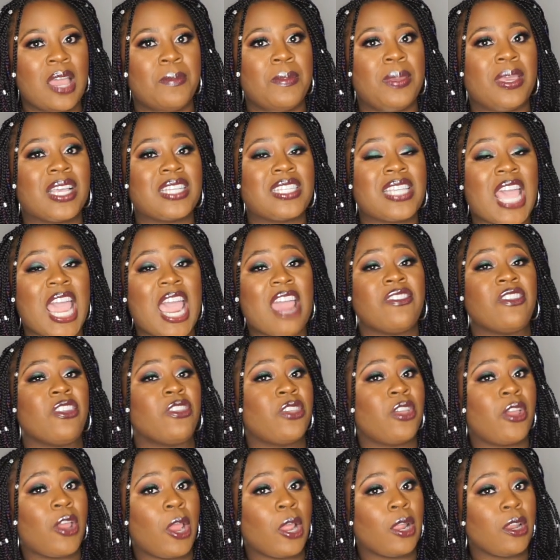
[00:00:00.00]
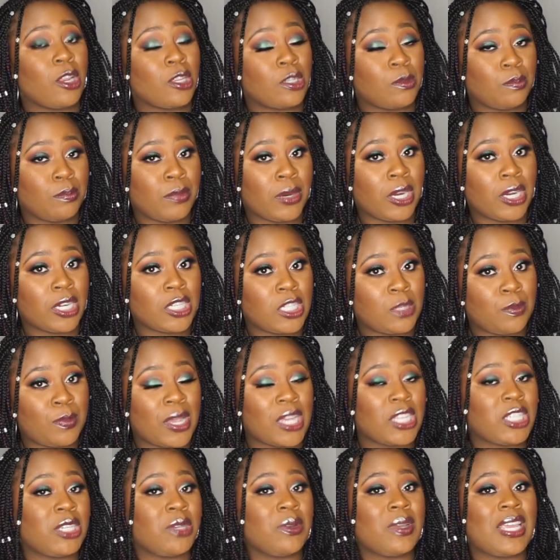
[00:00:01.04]
because after the early bird
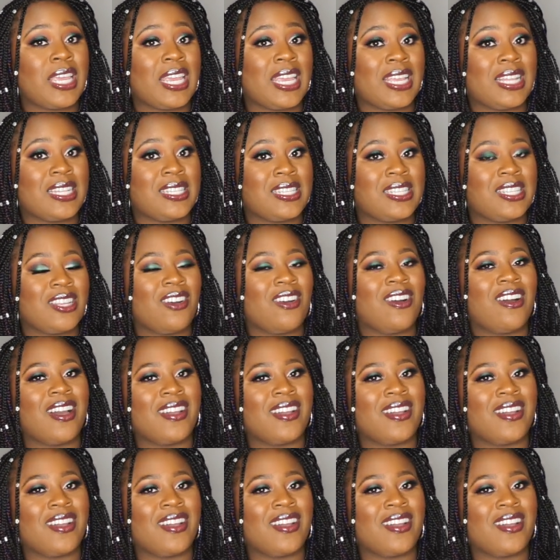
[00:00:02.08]
special ends